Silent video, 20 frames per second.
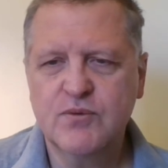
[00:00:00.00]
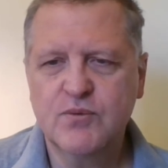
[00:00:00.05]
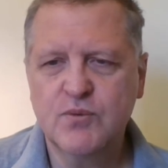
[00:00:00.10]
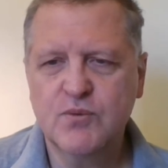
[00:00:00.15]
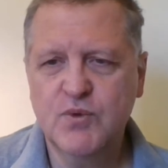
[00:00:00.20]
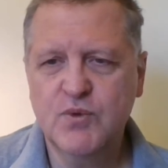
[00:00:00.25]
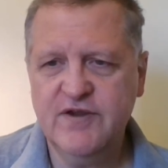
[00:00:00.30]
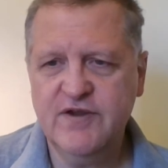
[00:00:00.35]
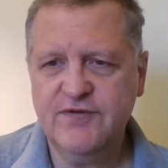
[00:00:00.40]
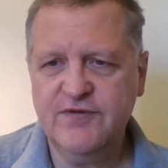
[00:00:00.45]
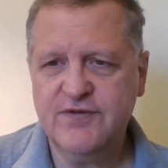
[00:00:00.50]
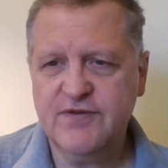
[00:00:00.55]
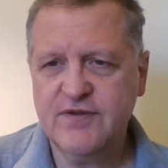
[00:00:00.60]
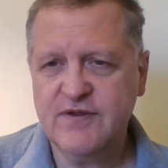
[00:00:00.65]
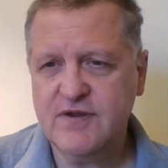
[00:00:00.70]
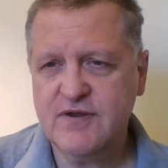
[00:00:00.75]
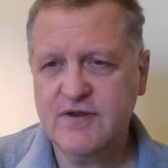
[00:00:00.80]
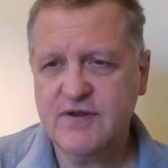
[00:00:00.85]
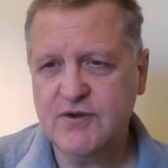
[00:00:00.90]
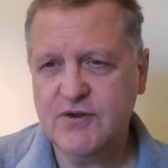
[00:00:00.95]
With
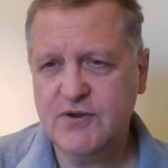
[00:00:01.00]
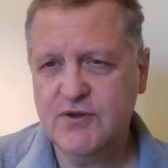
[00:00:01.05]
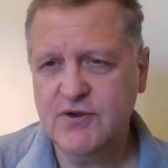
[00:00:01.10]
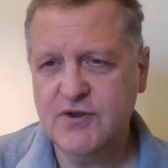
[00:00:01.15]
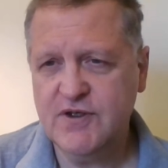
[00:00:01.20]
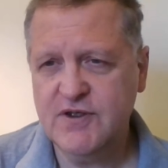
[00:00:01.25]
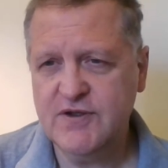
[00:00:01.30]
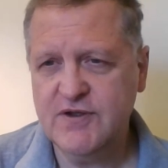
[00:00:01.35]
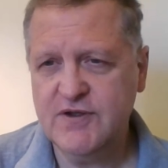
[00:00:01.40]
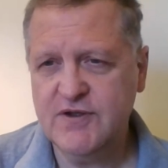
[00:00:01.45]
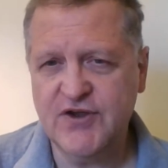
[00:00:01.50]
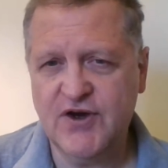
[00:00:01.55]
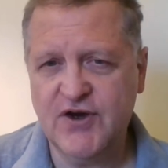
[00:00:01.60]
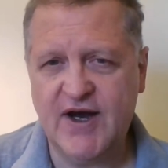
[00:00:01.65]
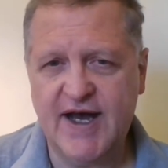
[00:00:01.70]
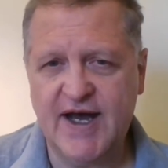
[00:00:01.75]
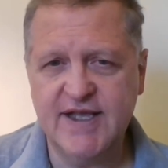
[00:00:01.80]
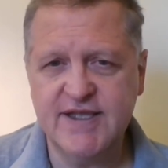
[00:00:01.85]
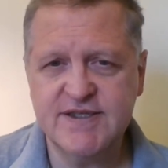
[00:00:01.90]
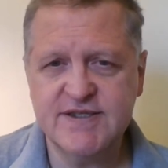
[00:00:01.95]
good
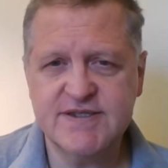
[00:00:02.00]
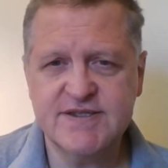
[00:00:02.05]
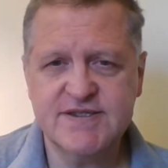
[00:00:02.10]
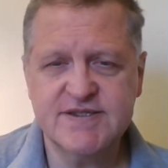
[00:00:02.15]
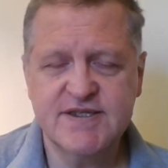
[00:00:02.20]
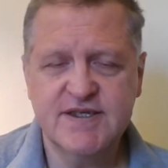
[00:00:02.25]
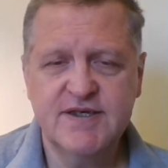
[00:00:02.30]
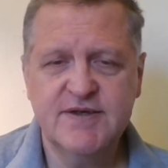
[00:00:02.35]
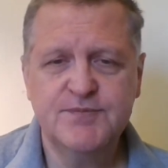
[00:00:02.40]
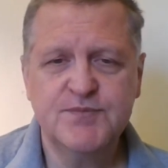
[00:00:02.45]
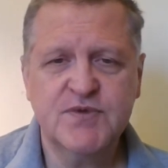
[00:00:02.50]
thoughts.